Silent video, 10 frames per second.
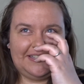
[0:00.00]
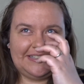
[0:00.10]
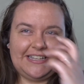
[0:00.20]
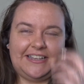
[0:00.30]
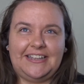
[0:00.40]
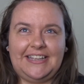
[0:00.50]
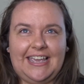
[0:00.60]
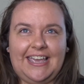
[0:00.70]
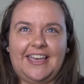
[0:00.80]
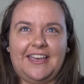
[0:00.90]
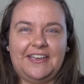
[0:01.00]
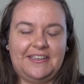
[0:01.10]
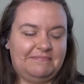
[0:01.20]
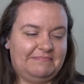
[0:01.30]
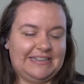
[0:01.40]
So yeah,
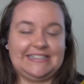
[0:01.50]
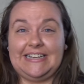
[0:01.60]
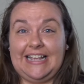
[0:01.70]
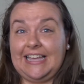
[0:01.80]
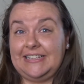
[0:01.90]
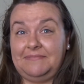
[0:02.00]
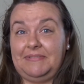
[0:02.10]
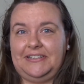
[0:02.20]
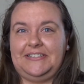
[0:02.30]
I basically had to buy